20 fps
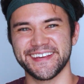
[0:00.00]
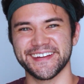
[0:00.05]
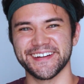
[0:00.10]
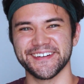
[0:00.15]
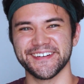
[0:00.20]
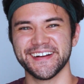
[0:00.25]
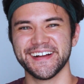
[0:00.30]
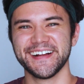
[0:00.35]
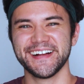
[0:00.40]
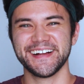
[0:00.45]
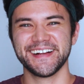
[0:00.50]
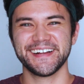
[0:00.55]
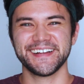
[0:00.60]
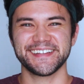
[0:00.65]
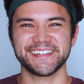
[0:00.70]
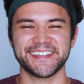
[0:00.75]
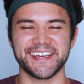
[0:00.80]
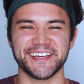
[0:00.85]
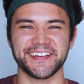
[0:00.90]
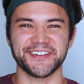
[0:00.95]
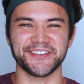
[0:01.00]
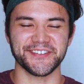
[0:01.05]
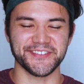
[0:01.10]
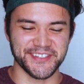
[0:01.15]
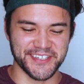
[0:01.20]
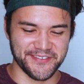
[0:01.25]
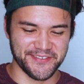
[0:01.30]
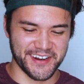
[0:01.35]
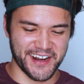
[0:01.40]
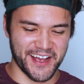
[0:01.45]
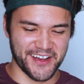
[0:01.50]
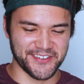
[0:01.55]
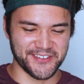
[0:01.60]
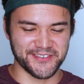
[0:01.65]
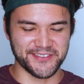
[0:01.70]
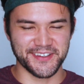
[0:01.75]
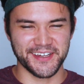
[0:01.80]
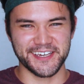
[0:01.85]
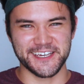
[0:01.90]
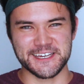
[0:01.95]
you know, take it or leave it how
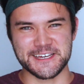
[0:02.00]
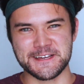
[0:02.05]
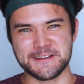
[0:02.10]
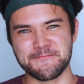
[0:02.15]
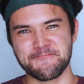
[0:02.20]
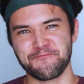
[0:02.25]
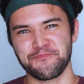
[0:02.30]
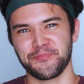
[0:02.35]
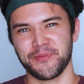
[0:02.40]
you'd like.